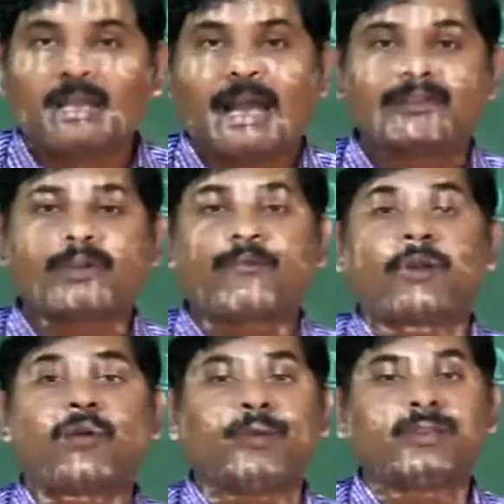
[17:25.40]
As of
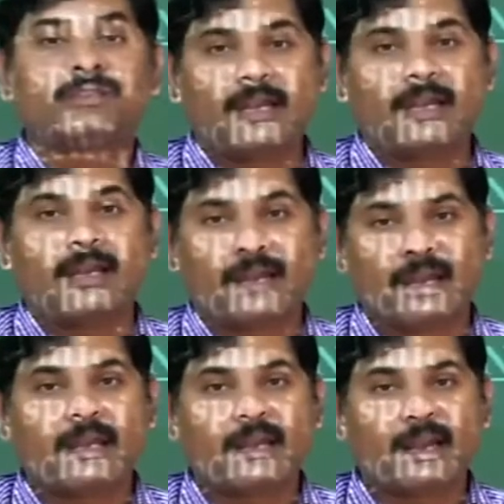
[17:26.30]
now, we studied in a
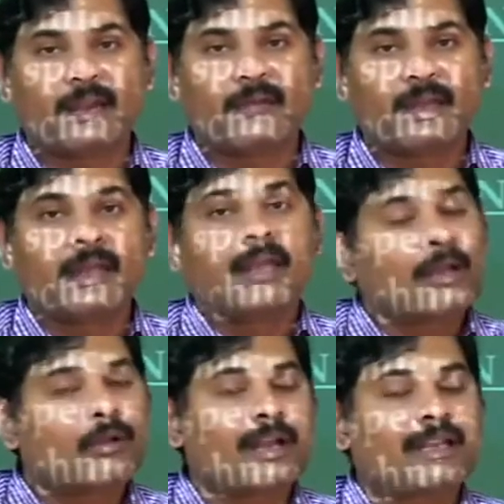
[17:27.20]
detailed way.
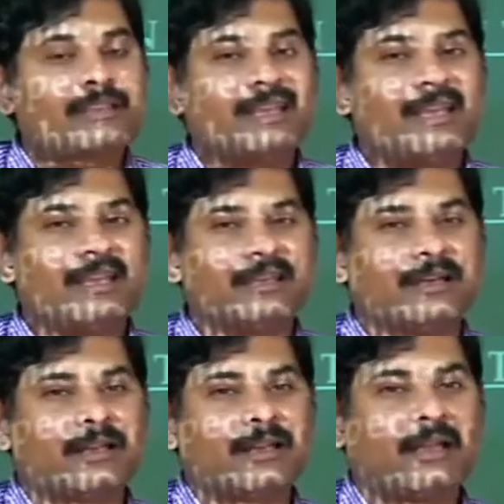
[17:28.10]
Now let us see
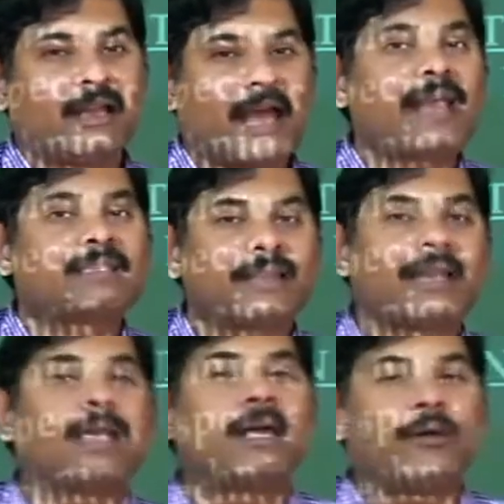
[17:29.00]
here, as
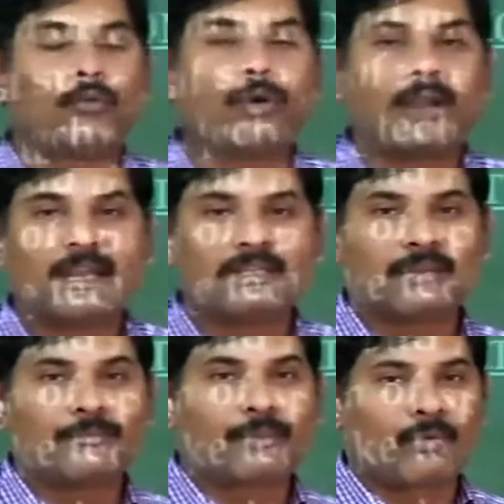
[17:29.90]
an old
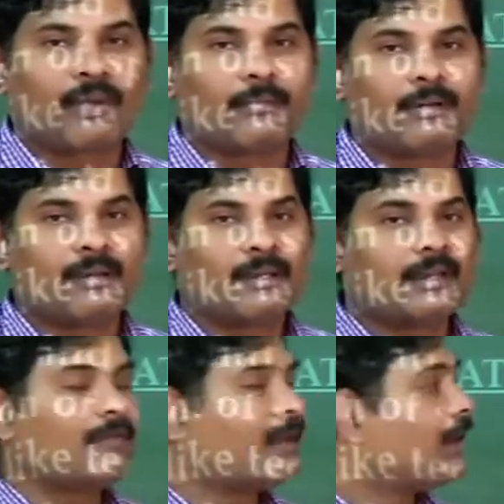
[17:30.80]
age proverb,
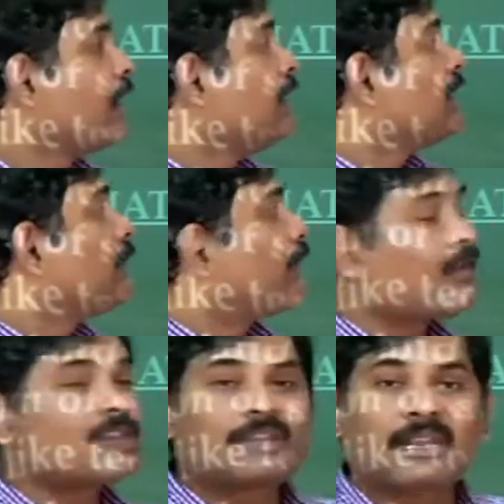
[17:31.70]
even the
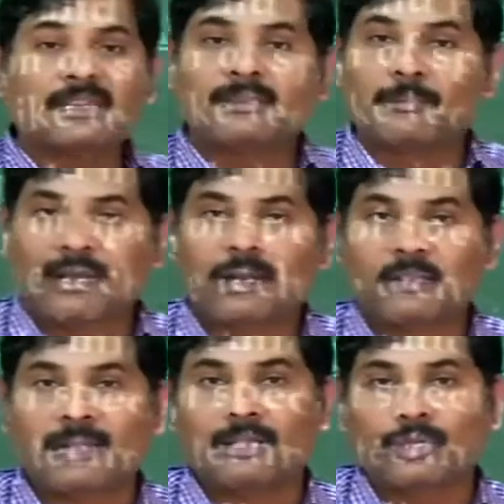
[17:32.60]
prevention is better
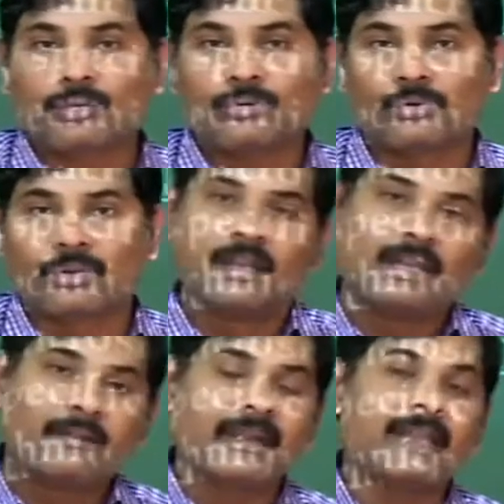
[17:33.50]
than the cure.
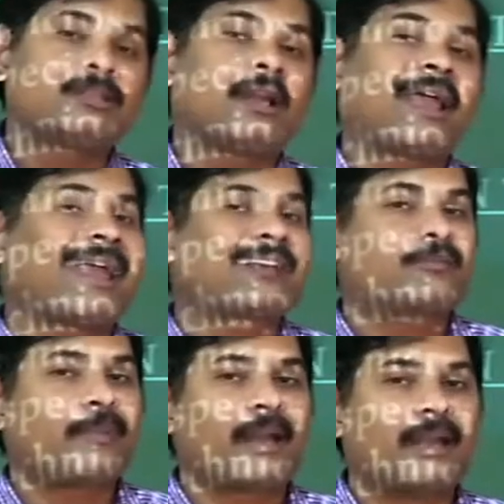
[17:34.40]
Even yesterday I
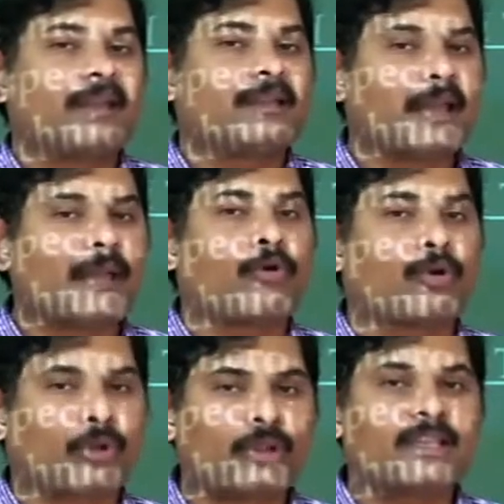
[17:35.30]
explained about
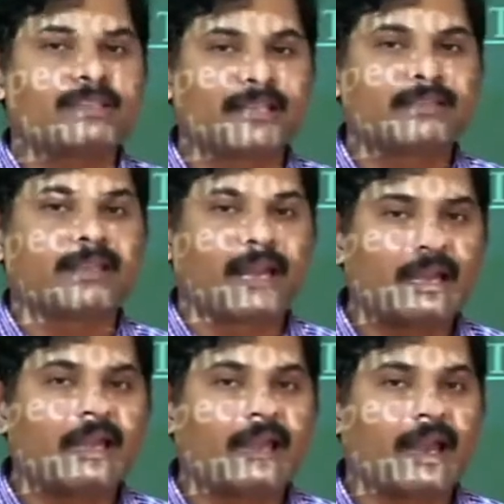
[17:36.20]
all these things in a
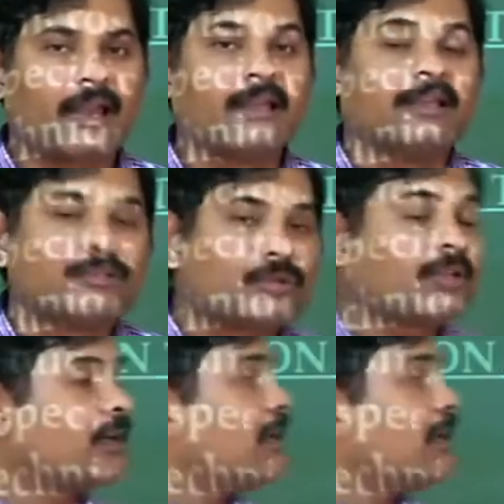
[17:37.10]
detail, so that